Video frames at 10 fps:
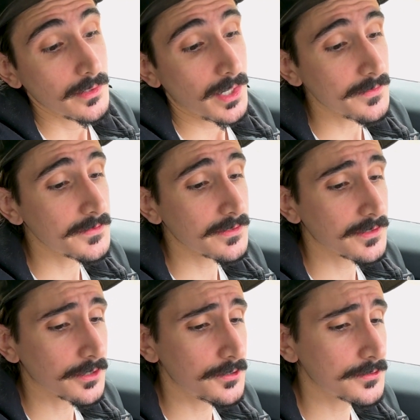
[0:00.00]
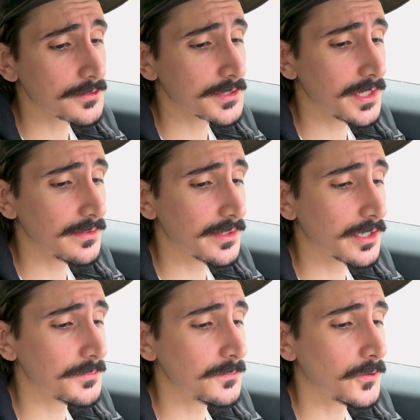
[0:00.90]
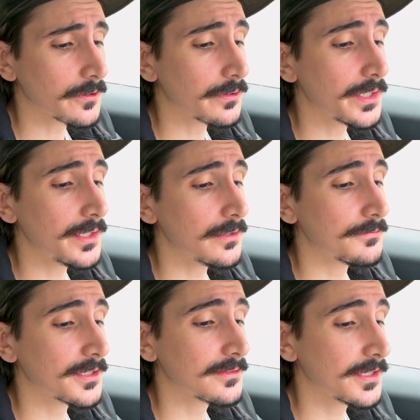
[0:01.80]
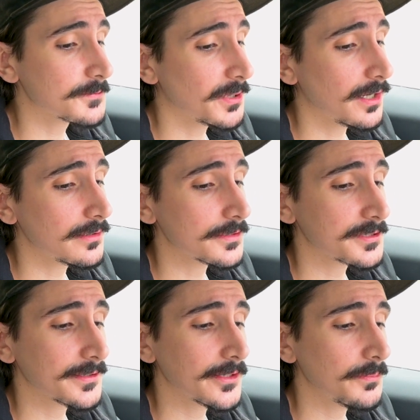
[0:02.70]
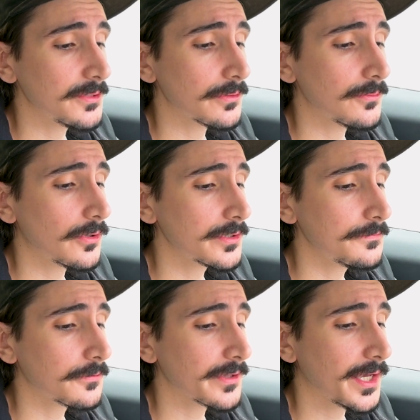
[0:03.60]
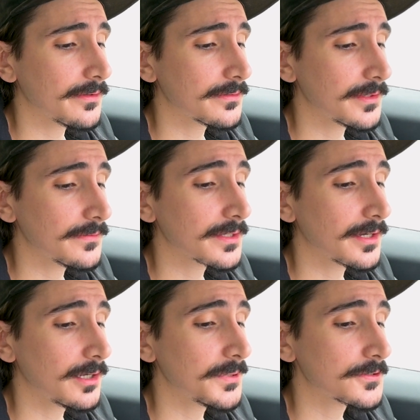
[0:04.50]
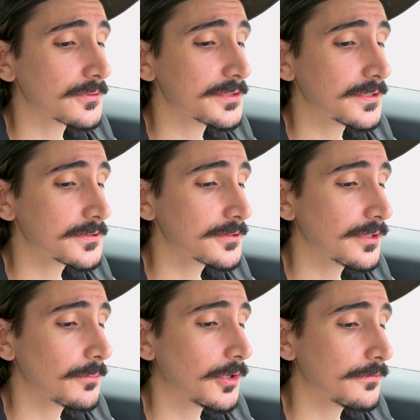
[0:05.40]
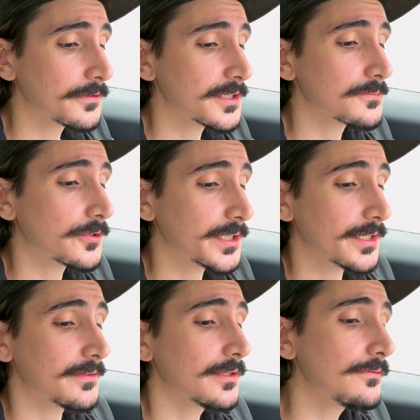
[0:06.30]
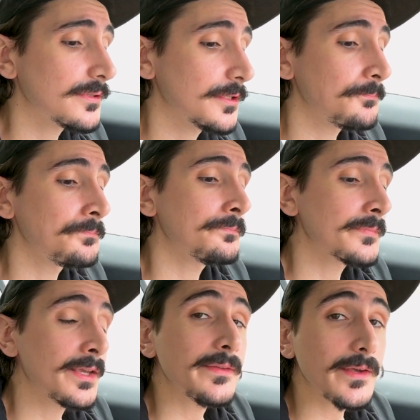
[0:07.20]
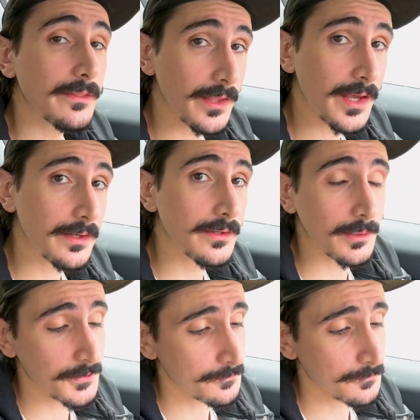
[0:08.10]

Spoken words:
On TikTok, users say they can be more creative and less polished, and they'll be rewarded for that in the comments, whereas Instagram often has more negativity. Now that I'm